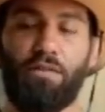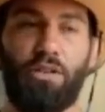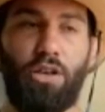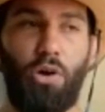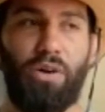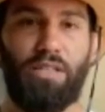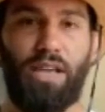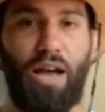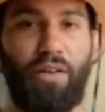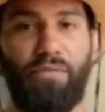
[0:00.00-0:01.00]
he's
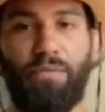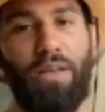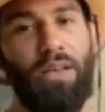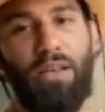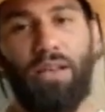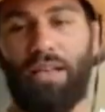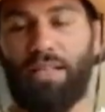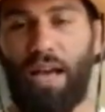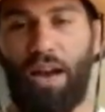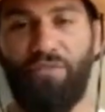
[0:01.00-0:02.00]
kind
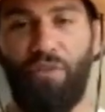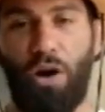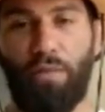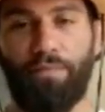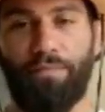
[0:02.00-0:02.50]
of fought,